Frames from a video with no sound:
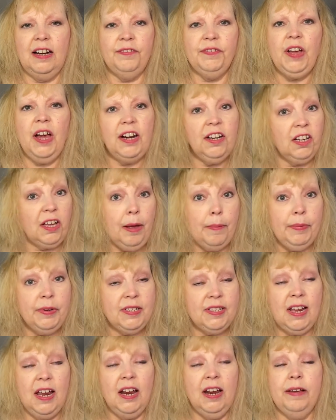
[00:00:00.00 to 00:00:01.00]
I've gotten a couple
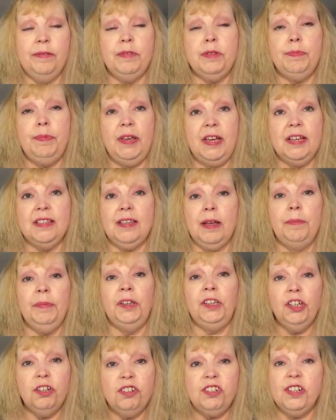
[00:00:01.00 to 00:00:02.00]
times because I'm
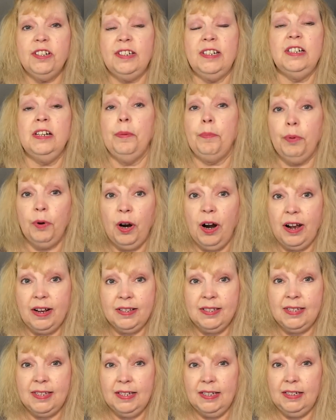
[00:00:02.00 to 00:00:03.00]
allergic to
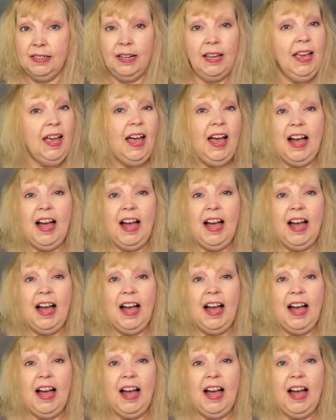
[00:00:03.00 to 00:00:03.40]
naproxen.